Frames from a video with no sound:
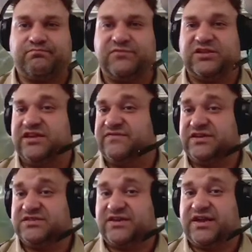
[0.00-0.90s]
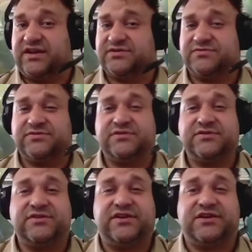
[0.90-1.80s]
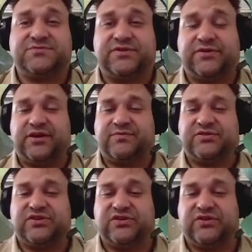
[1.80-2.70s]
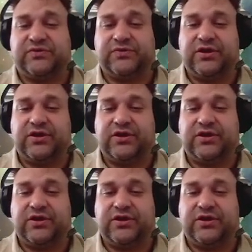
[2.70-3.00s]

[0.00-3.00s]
leave unstained, is what you're able to do.